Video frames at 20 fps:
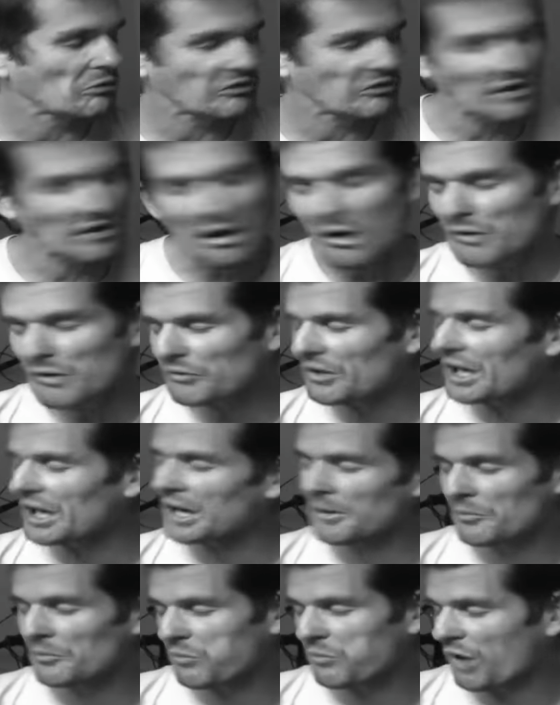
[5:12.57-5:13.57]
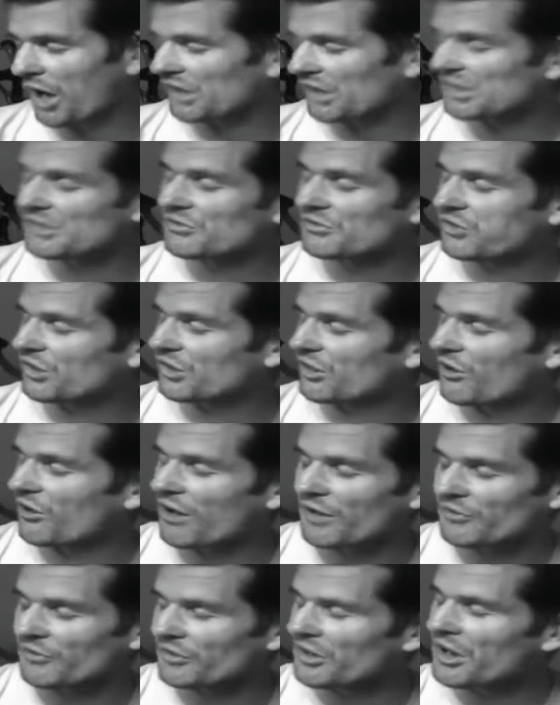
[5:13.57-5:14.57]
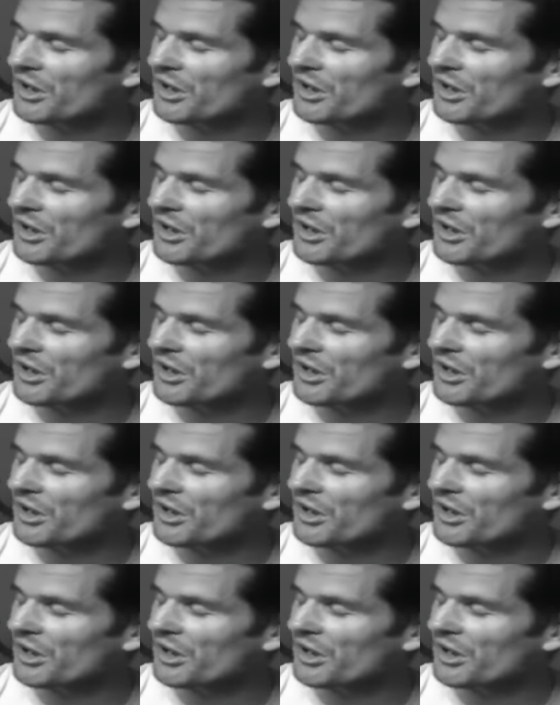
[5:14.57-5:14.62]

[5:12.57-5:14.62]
with no fucking passion for life,